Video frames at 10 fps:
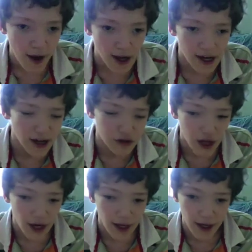Hello
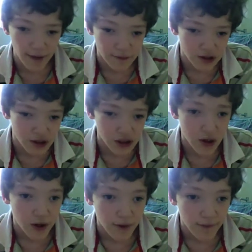Tyler, I've just
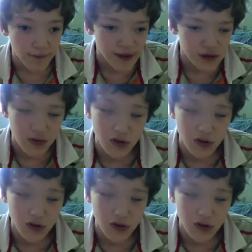finished